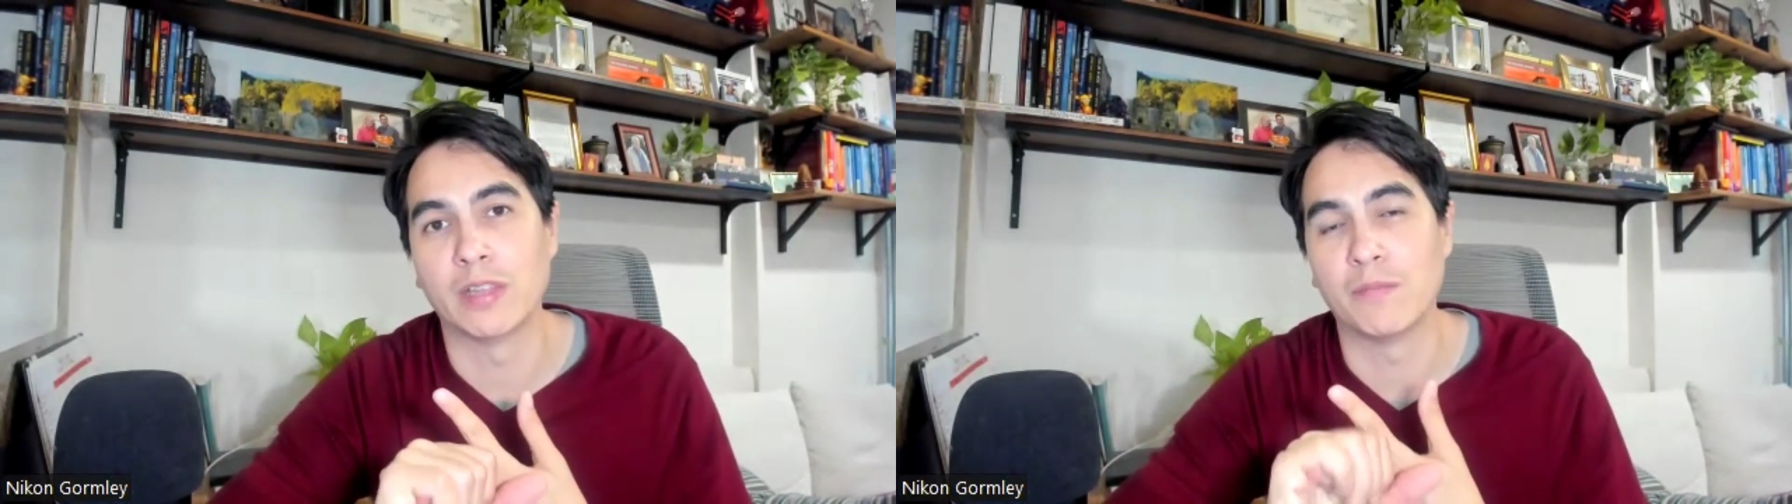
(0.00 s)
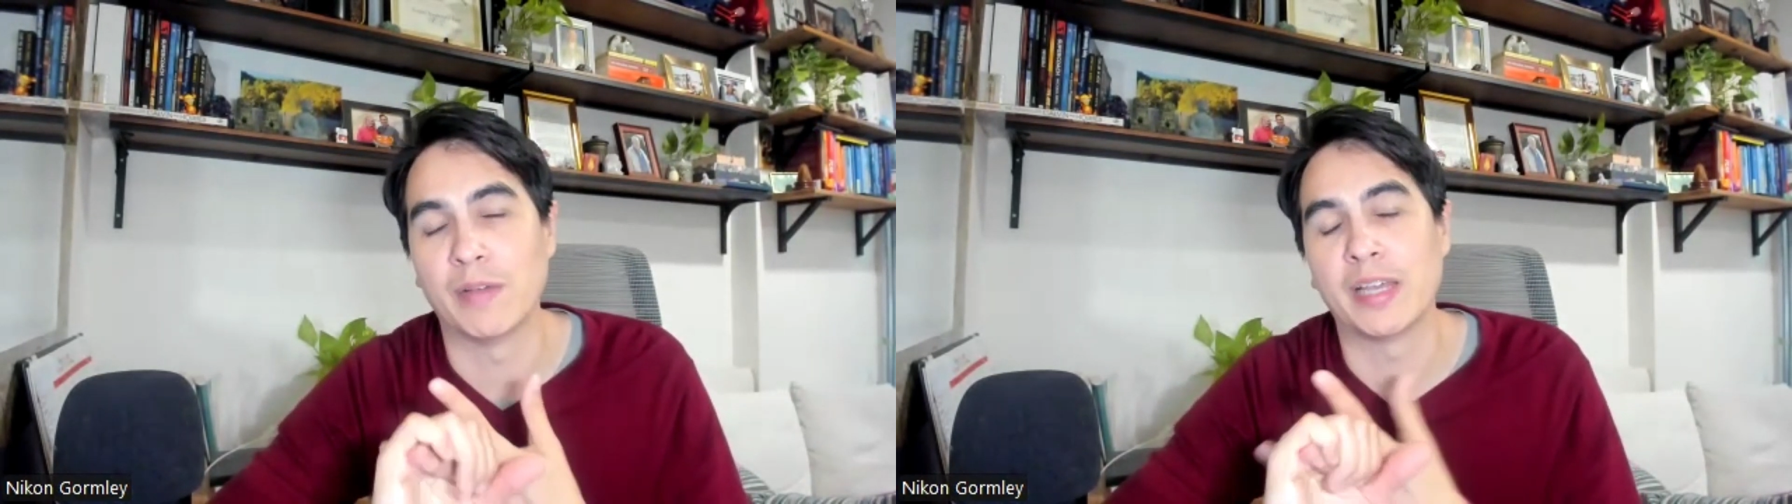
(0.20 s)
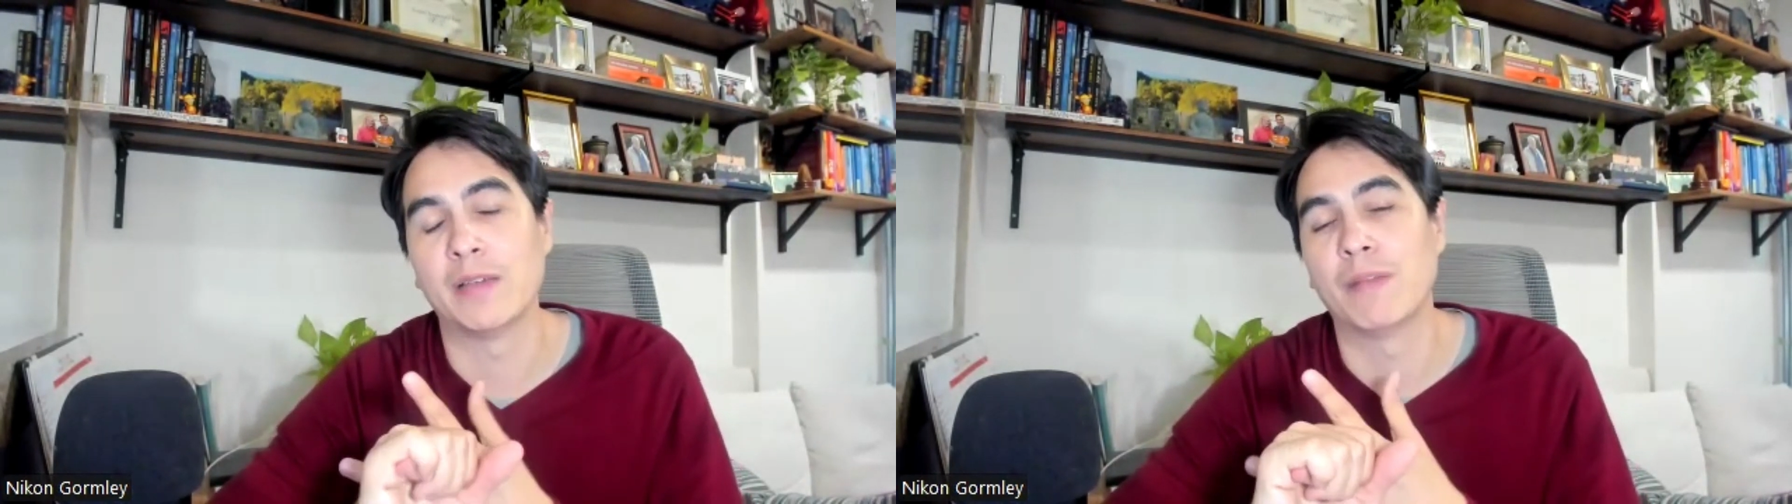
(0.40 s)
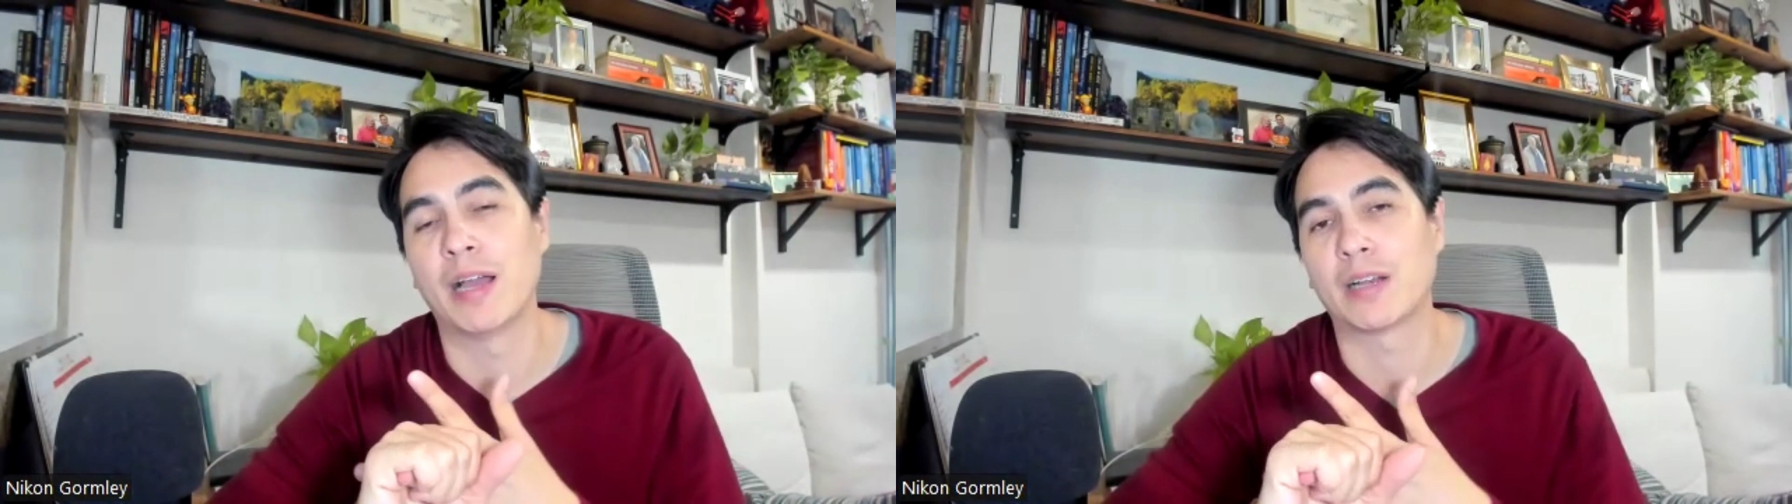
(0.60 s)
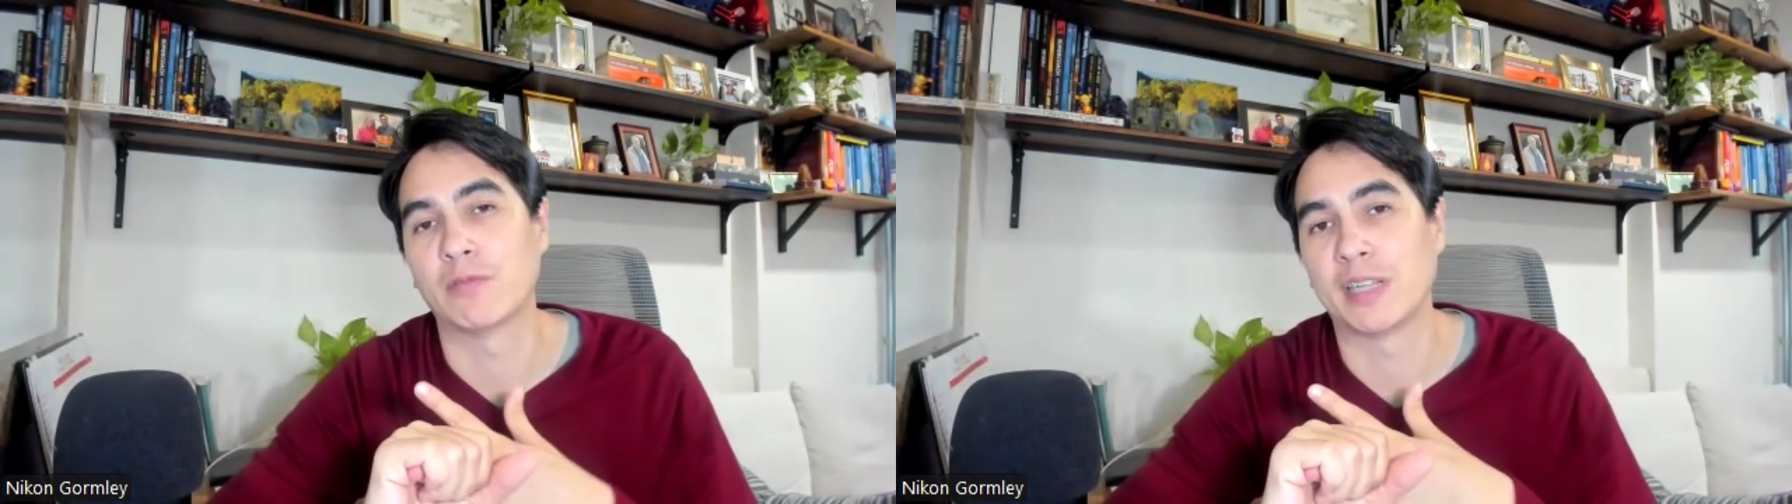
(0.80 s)
that my
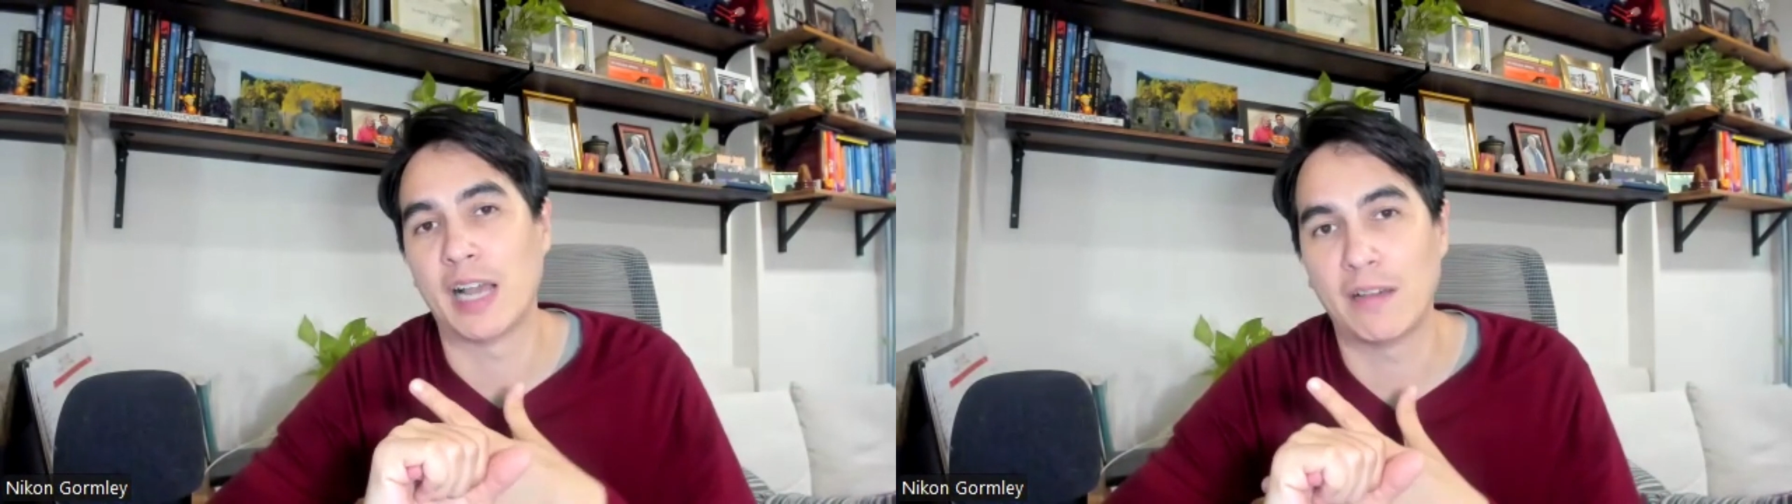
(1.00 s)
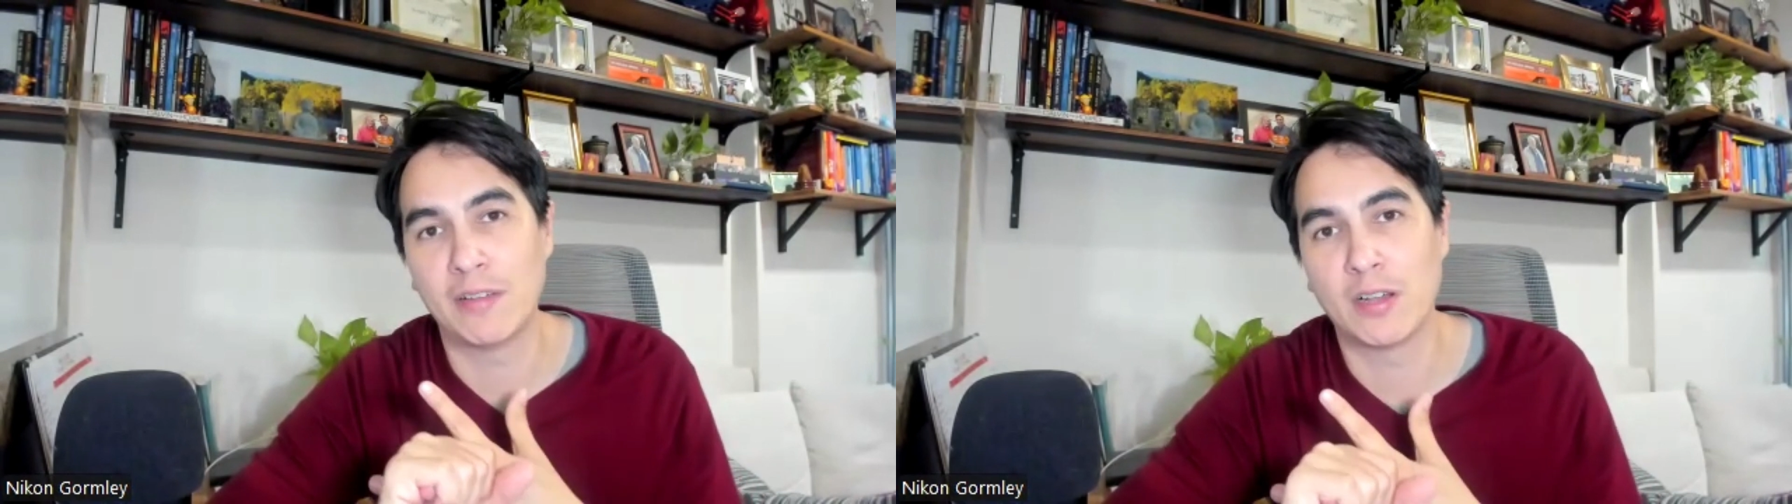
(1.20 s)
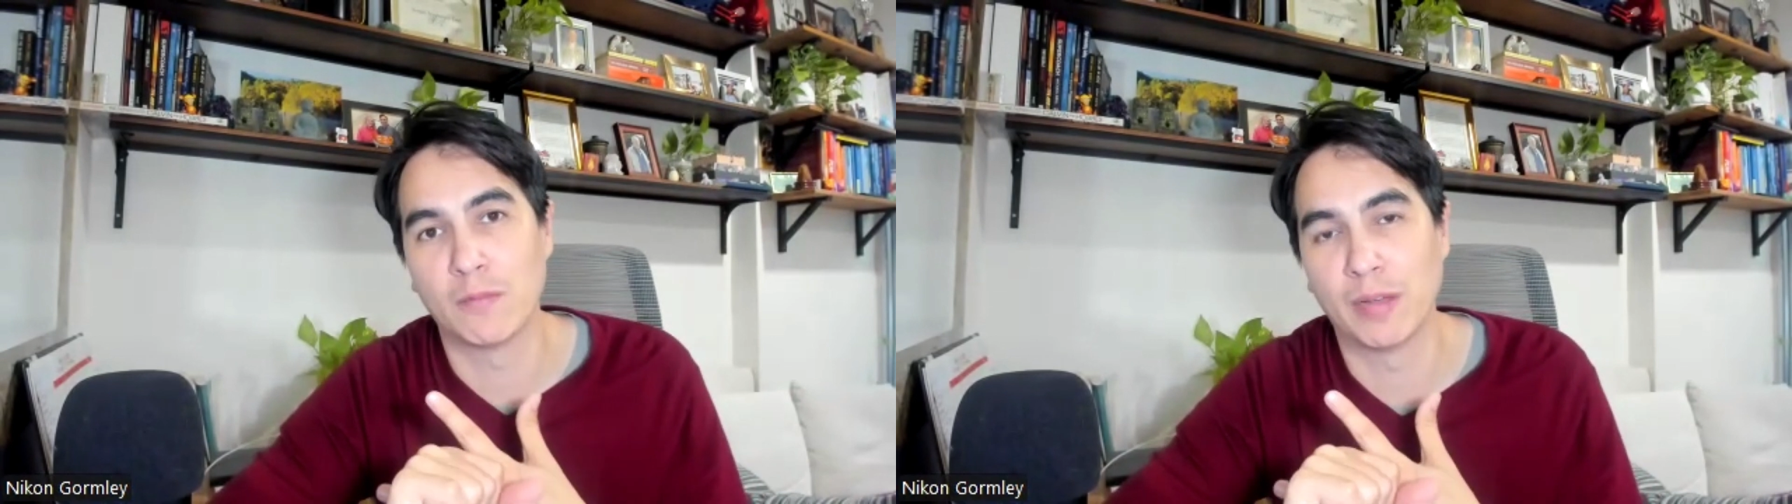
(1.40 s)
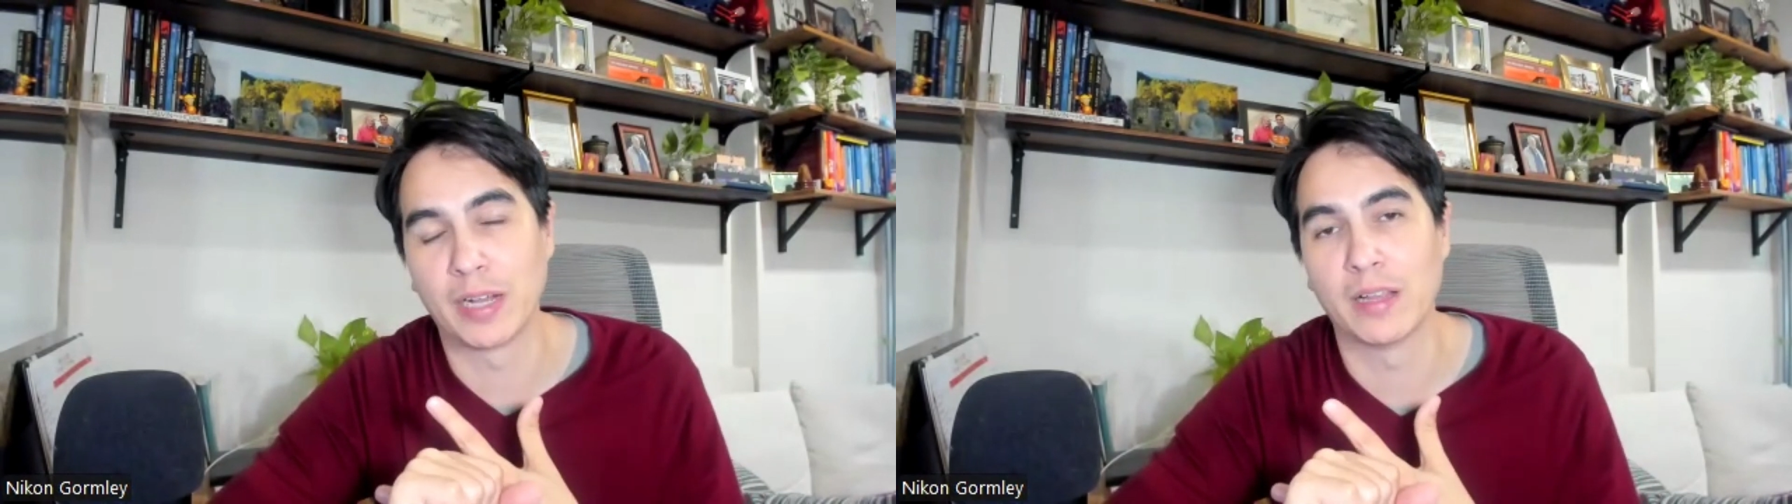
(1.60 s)
impact was having on my